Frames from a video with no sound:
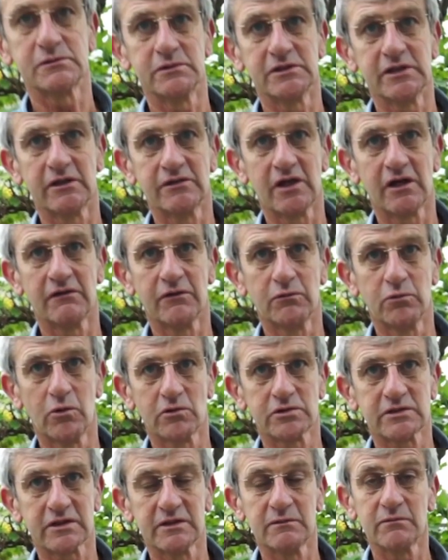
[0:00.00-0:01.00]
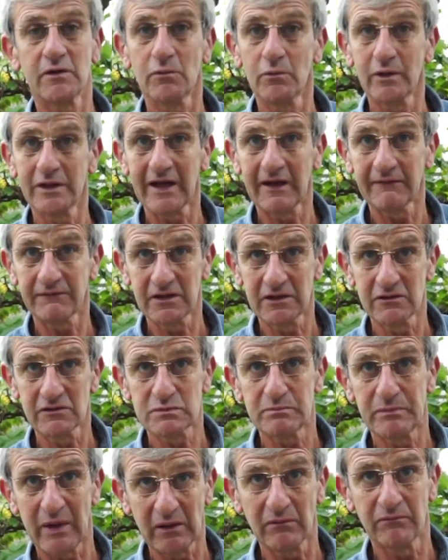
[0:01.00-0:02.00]
that we don't overwater them, and we'd have to use
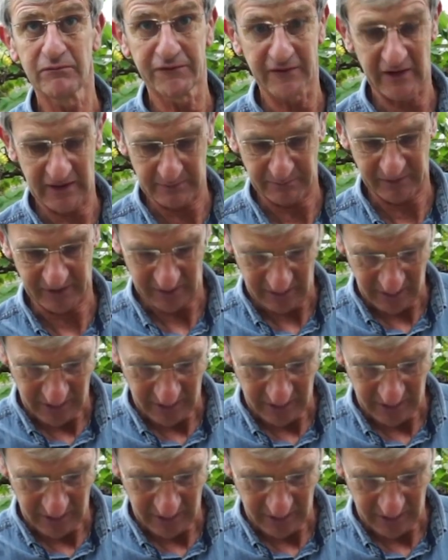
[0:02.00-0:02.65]
bulb fibre.